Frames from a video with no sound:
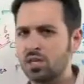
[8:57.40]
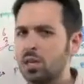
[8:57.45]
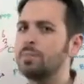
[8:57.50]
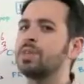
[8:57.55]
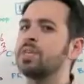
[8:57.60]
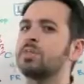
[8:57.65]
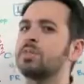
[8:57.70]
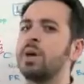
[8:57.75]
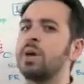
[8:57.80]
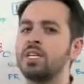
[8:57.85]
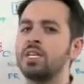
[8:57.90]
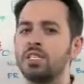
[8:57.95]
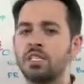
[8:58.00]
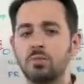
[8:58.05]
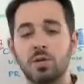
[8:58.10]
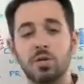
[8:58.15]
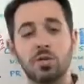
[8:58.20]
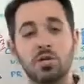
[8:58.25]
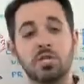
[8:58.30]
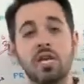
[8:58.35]
Something's mighty
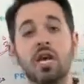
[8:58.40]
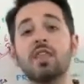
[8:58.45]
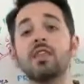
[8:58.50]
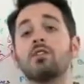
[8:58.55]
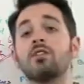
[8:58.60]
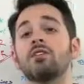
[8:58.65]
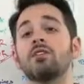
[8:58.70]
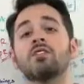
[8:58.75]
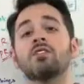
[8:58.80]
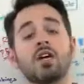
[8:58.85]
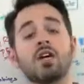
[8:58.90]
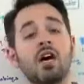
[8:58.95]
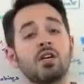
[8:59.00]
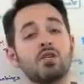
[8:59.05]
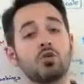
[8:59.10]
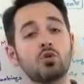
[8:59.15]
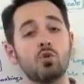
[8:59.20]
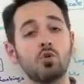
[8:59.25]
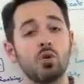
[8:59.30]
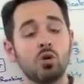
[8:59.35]
suspicious. And there is
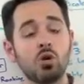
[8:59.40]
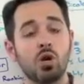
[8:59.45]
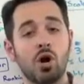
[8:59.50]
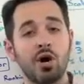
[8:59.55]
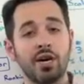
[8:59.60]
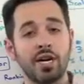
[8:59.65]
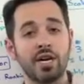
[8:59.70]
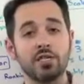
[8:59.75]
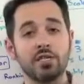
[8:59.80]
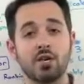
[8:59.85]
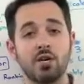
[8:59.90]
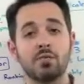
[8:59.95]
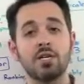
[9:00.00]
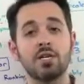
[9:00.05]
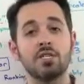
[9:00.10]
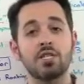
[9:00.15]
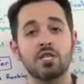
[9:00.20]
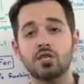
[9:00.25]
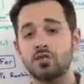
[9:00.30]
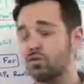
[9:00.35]
a tool on
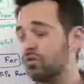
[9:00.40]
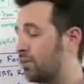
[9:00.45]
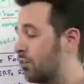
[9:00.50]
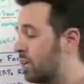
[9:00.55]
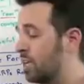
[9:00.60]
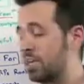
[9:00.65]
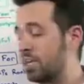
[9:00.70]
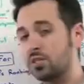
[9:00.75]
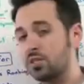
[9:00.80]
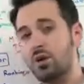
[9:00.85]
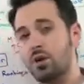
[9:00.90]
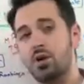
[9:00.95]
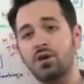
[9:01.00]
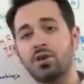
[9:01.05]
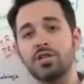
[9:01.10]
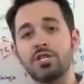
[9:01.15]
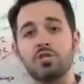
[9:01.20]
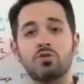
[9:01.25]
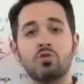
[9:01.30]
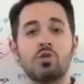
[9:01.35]
SEOmoz that's free. It's
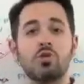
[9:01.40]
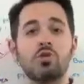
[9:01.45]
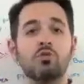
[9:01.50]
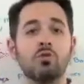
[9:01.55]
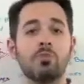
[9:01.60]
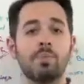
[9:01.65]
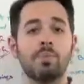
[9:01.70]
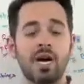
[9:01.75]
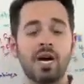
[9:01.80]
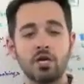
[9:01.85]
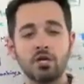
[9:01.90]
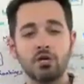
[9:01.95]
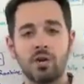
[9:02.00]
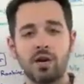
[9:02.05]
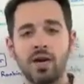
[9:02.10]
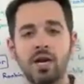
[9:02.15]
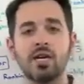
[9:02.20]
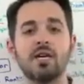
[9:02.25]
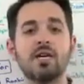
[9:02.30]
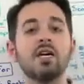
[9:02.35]
called Historical
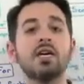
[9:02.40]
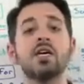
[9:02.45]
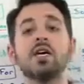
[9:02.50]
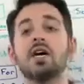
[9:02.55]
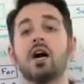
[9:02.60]
PageRank.